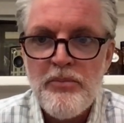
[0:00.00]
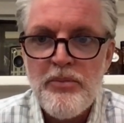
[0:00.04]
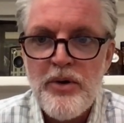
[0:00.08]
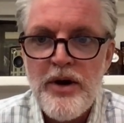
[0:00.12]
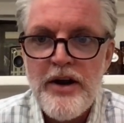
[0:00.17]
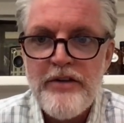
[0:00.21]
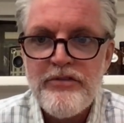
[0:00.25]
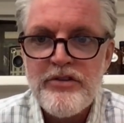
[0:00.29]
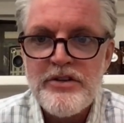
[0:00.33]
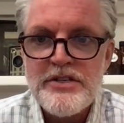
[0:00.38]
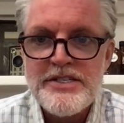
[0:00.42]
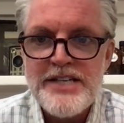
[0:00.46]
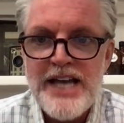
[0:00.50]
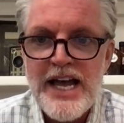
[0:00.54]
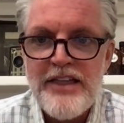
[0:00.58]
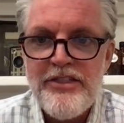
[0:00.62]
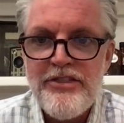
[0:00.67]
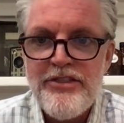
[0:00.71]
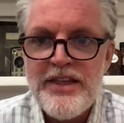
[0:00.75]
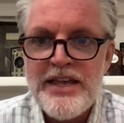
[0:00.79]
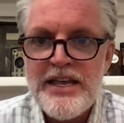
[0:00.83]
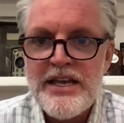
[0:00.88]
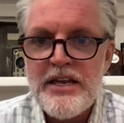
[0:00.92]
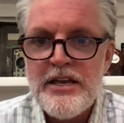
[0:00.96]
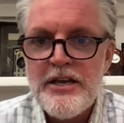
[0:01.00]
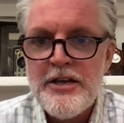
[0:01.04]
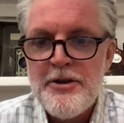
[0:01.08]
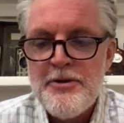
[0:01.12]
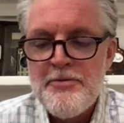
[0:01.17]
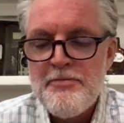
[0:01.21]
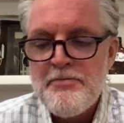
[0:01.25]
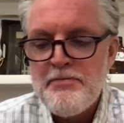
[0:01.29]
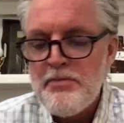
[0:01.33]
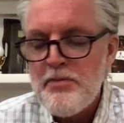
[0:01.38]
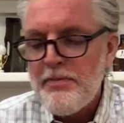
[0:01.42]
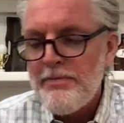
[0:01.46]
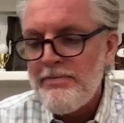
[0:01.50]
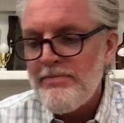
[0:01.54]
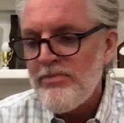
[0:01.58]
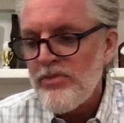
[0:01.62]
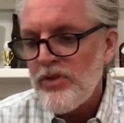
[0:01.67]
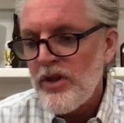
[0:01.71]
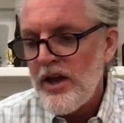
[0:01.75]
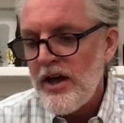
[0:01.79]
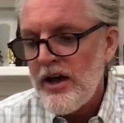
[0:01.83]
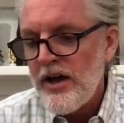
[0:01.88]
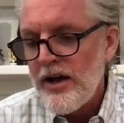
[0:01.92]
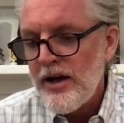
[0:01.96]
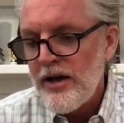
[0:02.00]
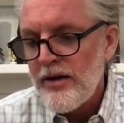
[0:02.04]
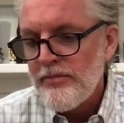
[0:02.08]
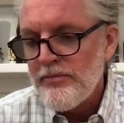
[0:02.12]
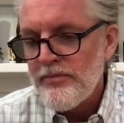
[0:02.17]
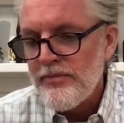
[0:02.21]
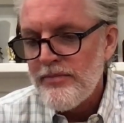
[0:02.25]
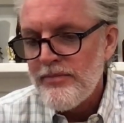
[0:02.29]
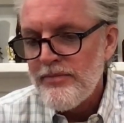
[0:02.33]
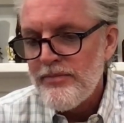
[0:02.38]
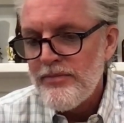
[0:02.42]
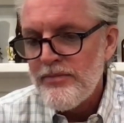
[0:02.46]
preference. I think, I